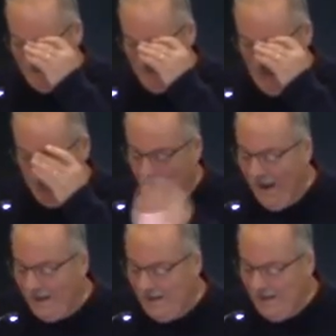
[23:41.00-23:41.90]
It
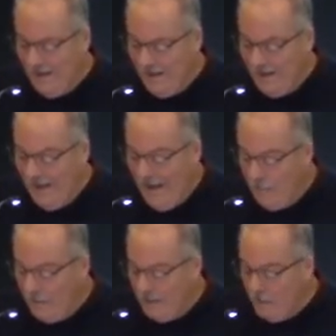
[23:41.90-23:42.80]
provided
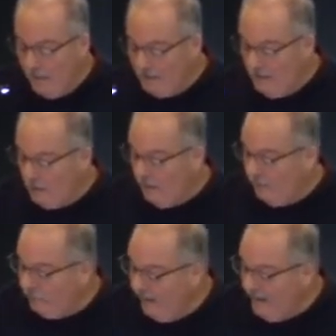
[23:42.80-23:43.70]
him the ability to
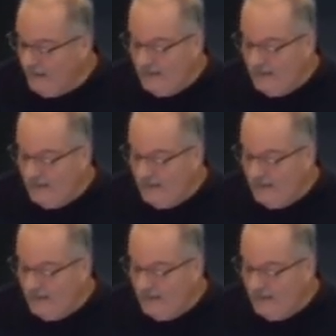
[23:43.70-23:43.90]
confront his